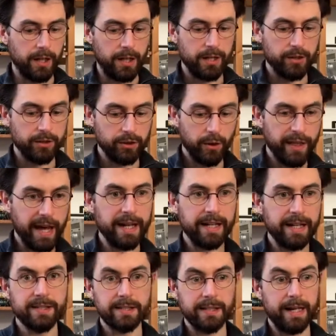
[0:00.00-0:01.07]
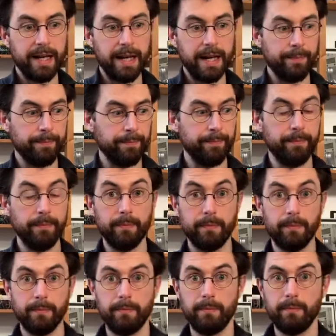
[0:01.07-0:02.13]
so that is
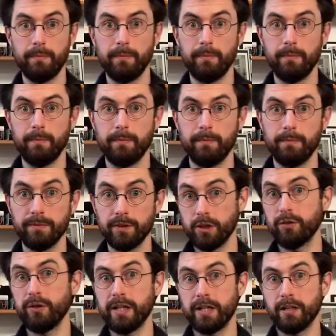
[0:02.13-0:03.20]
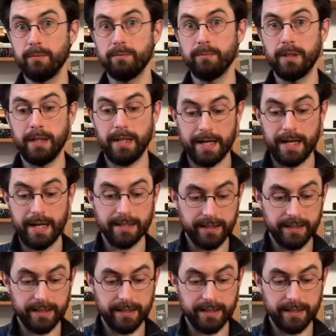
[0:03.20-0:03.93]
the curriculum as it